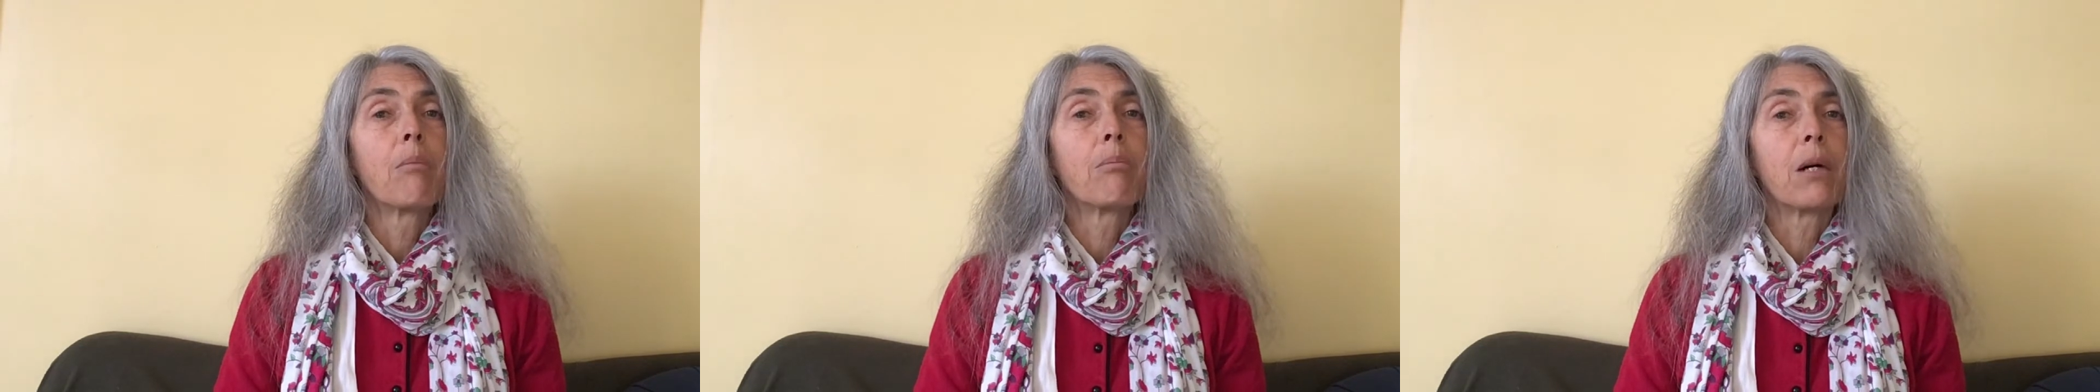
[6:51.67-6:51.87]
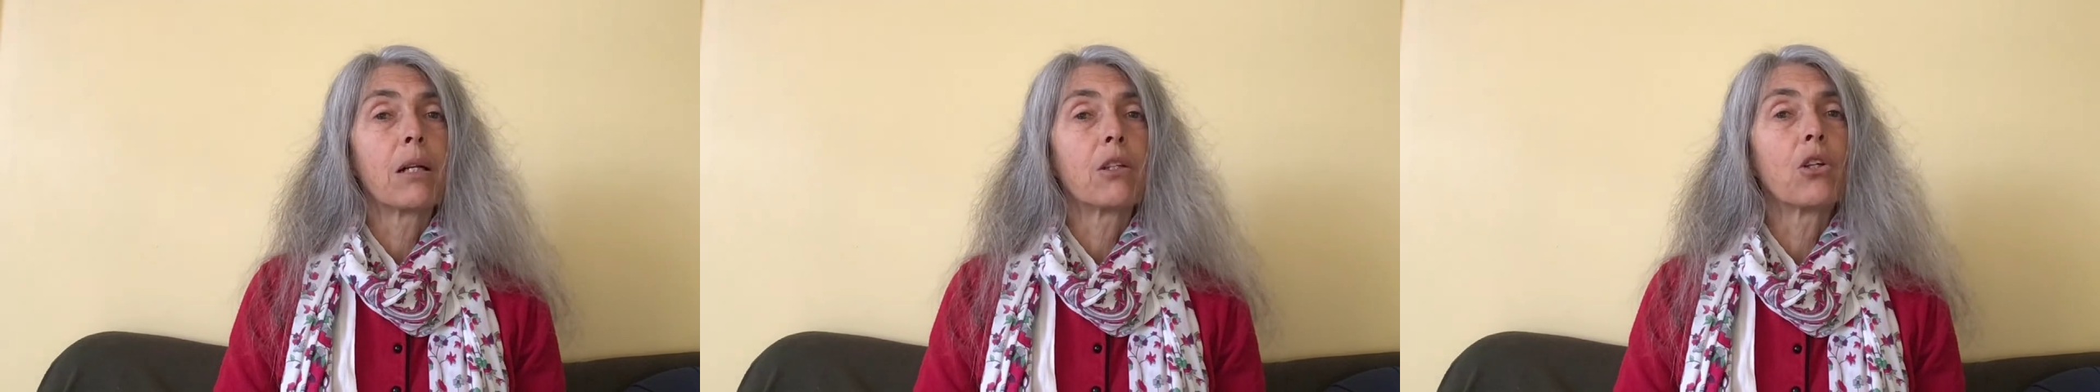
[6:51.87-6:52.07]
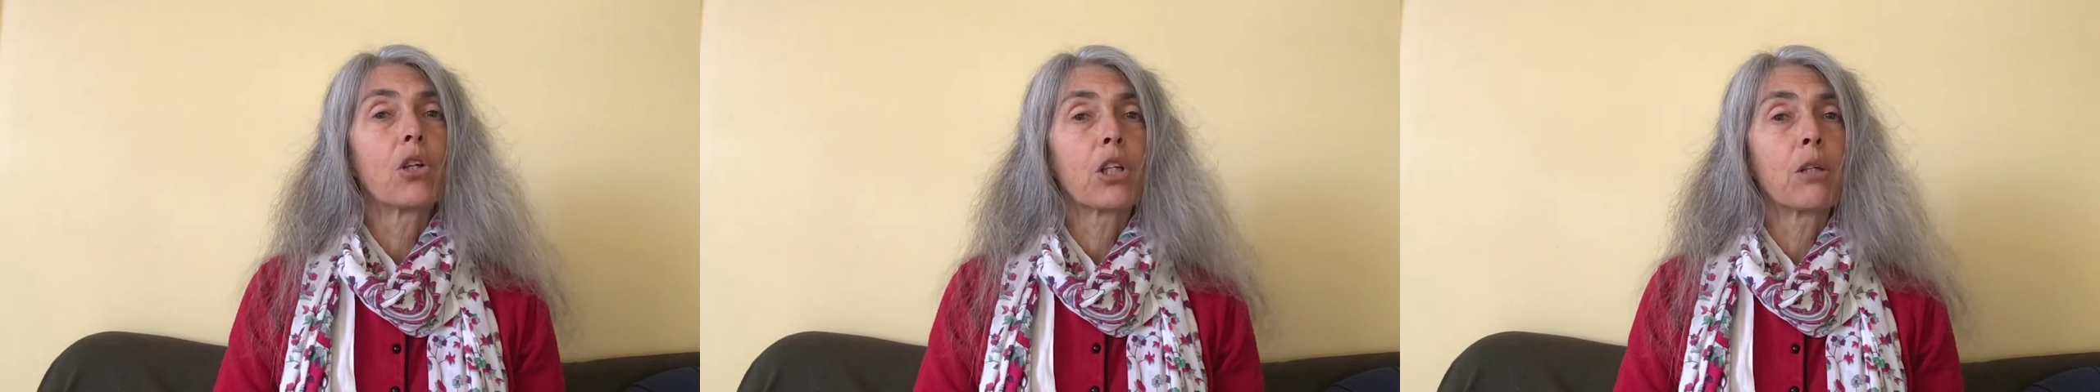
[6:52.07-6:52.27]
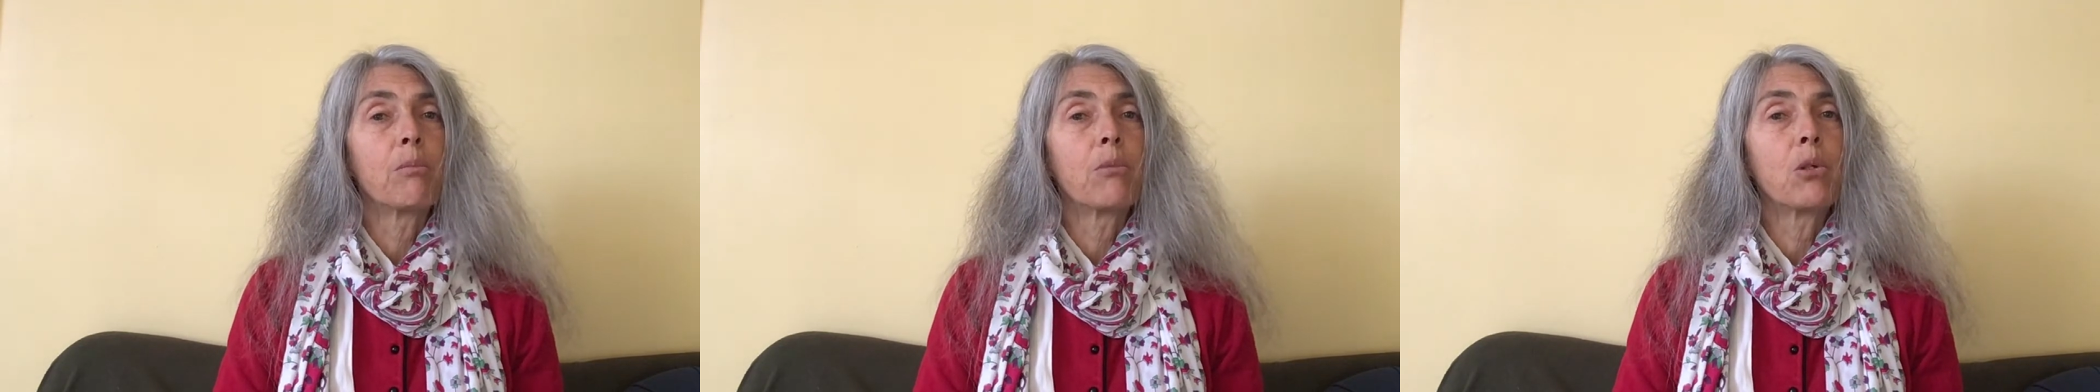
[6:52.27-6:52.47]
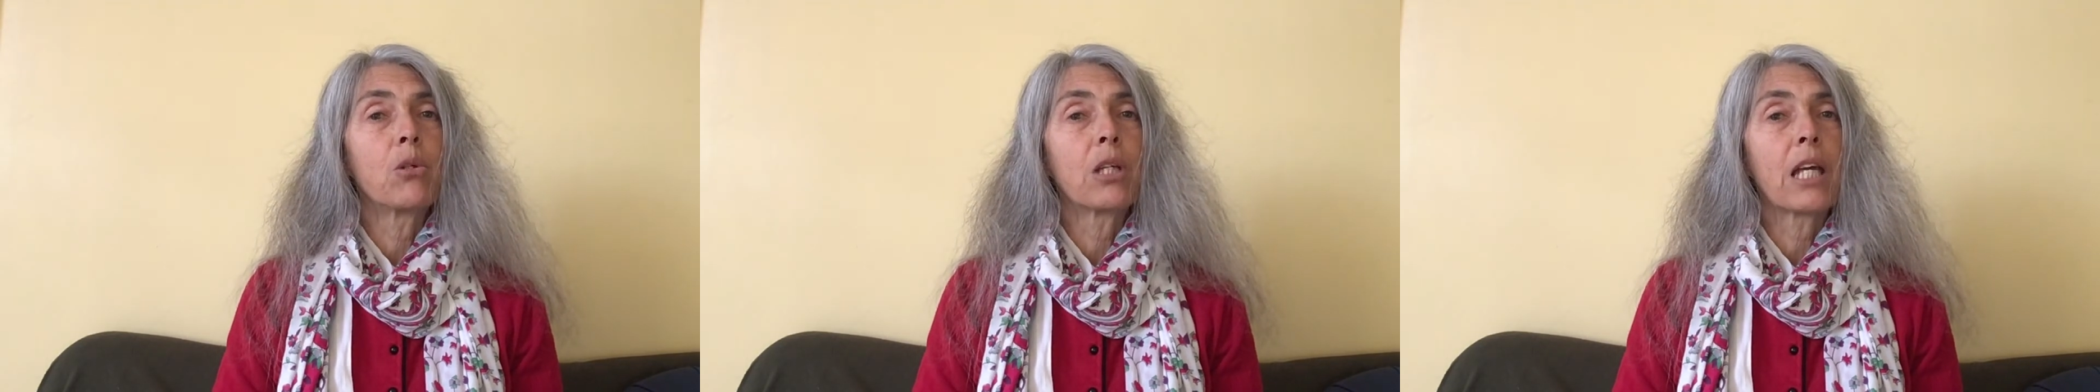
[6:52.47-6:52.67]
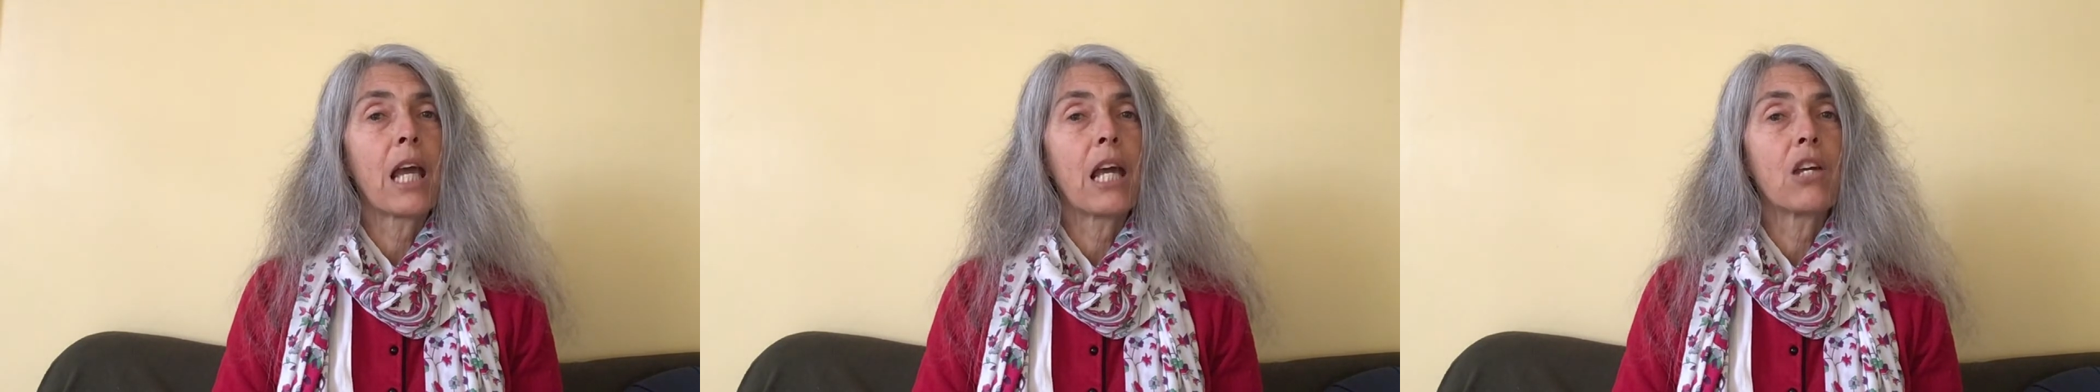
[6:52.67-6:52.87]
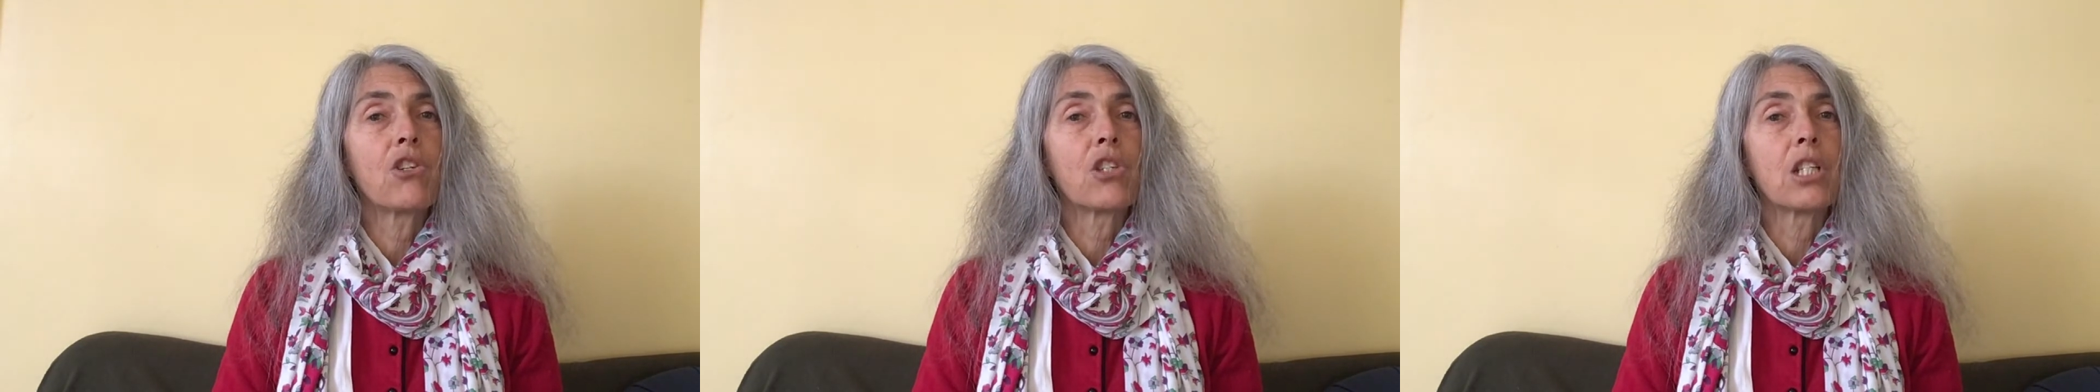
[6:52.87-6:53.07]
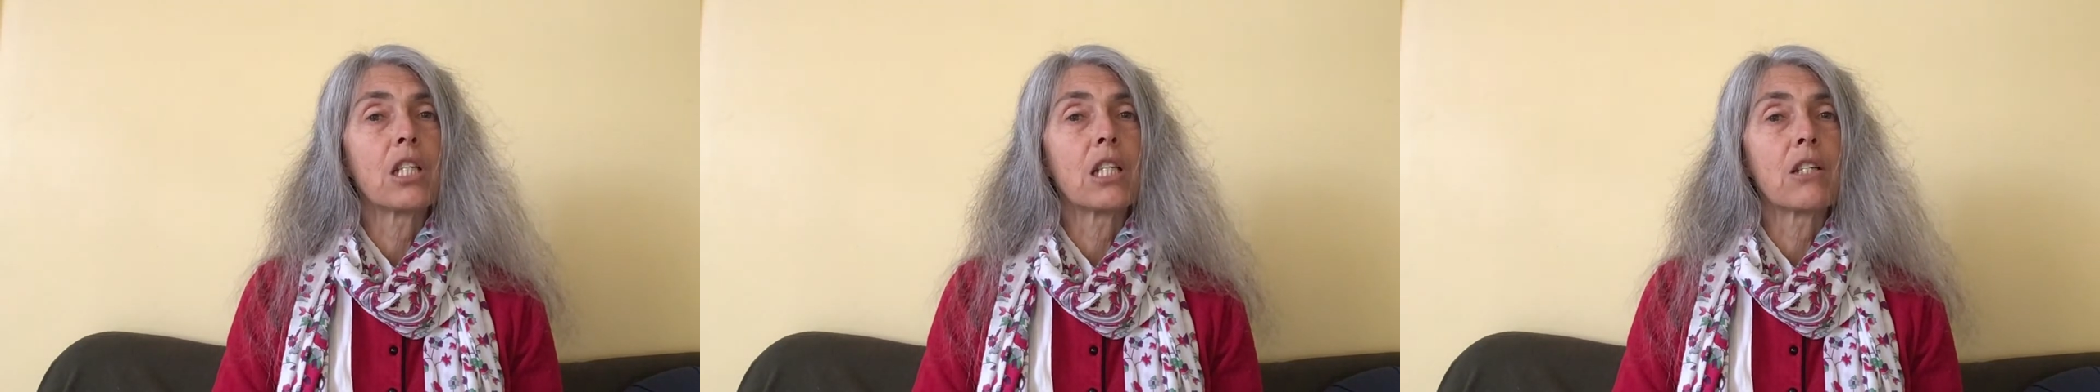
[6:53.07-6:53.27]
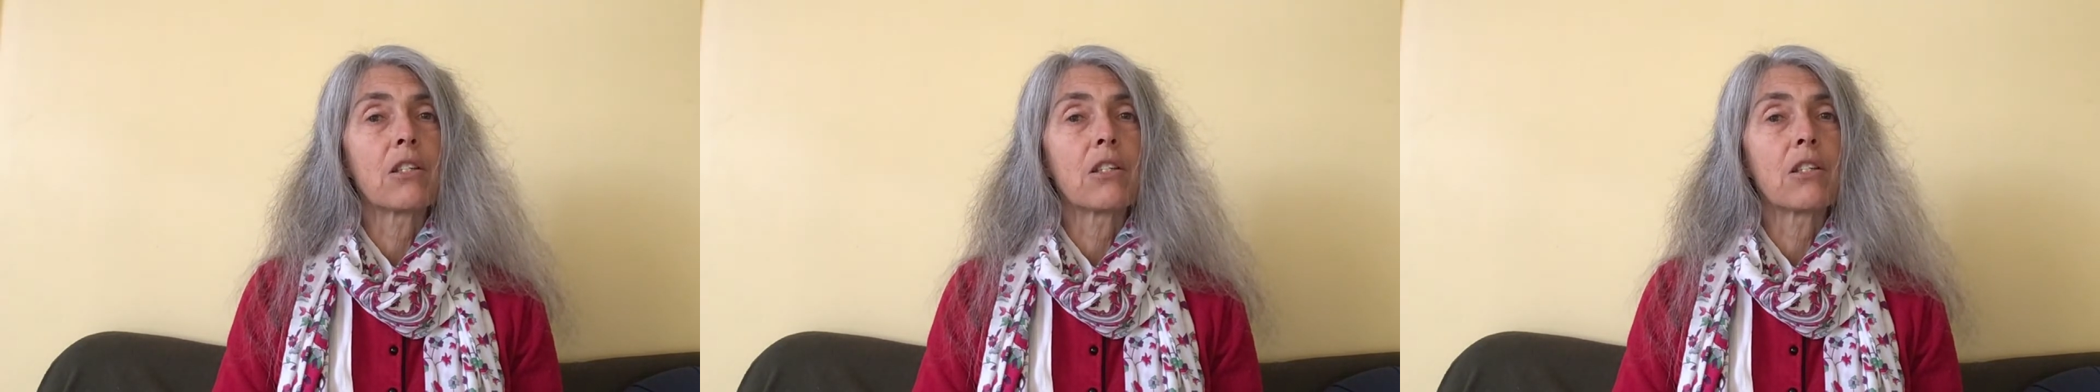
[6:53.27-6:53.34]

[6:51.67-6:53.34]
but your communication